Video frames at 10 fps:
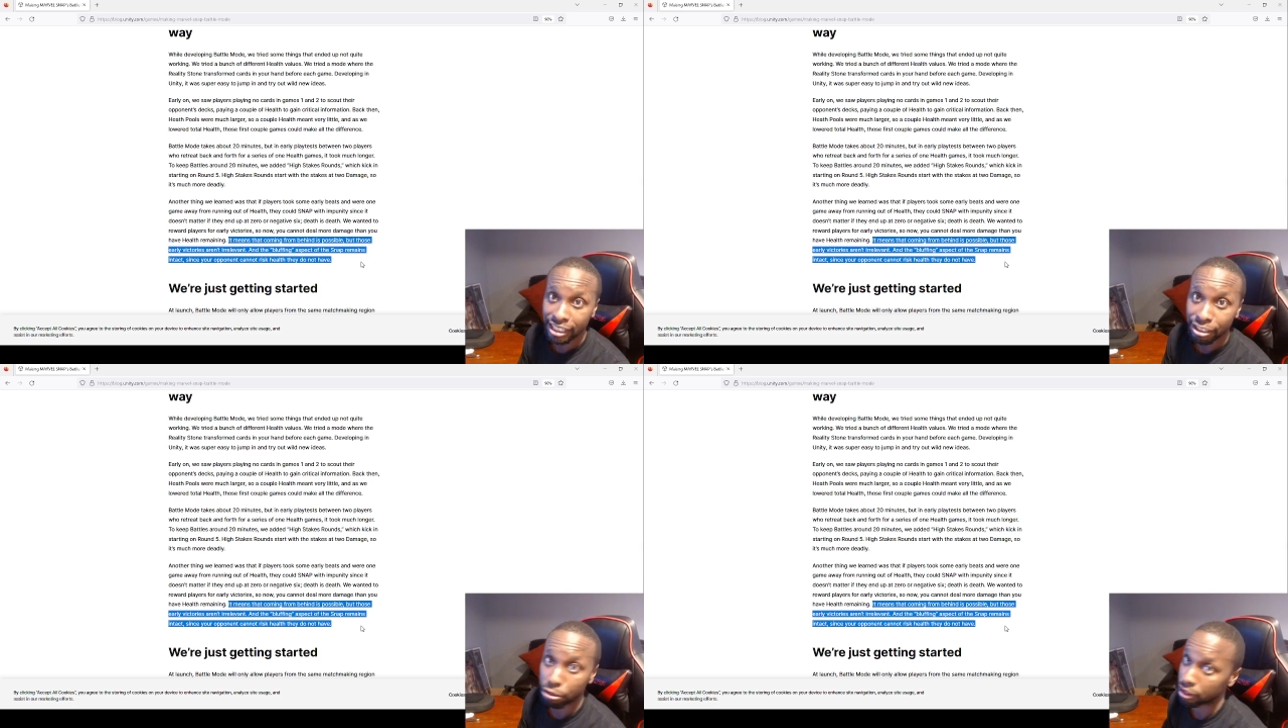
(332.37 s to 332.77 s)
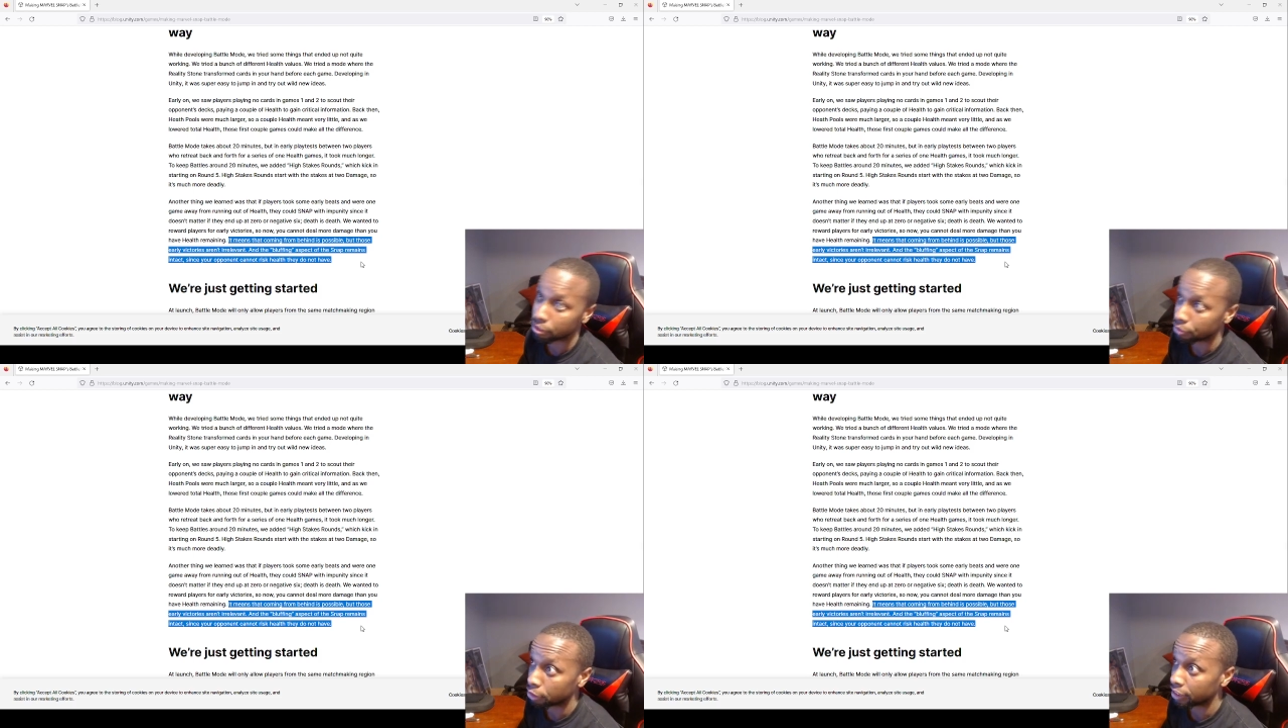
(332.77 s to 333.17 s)
or if
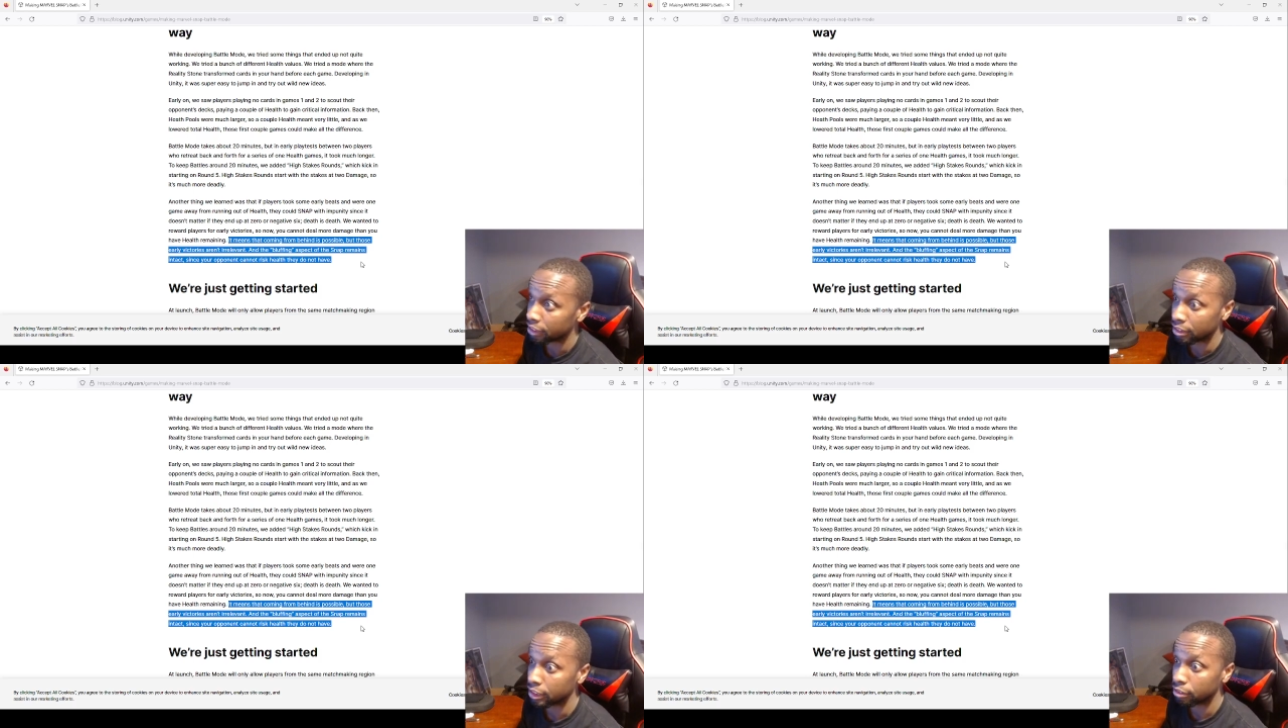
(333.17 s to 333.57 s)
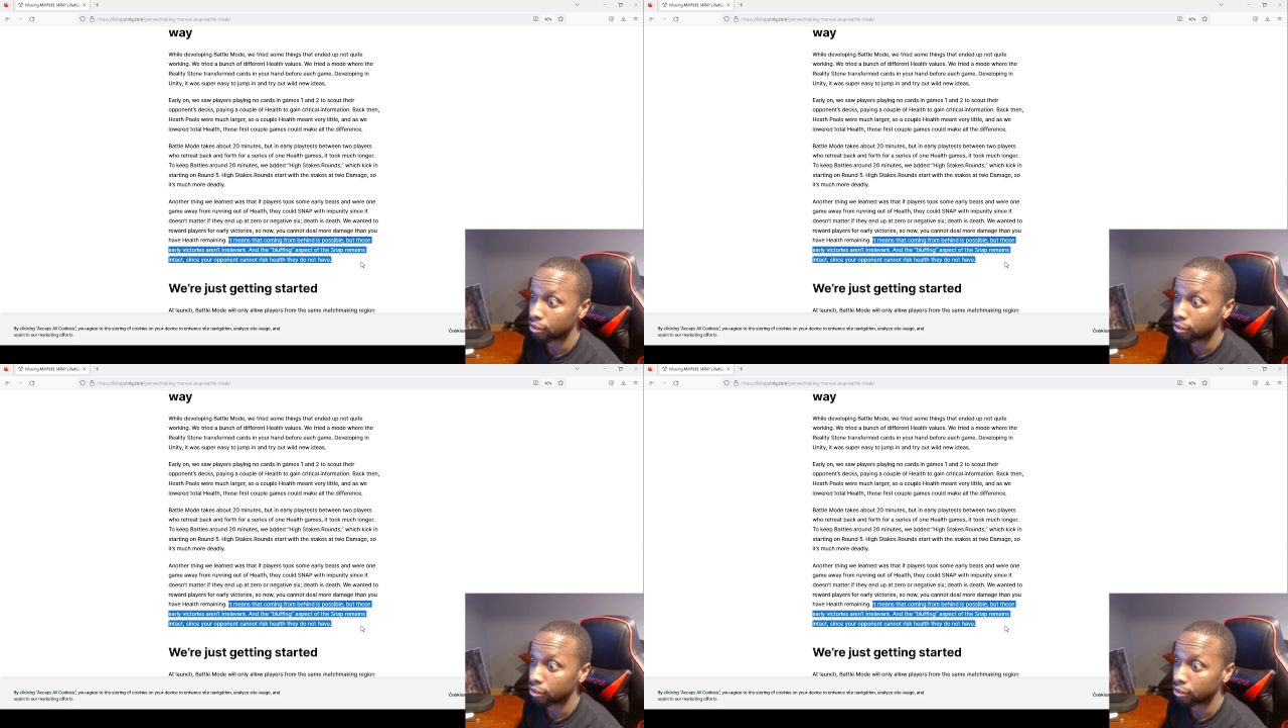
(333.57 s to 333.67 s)
you don't have the lead,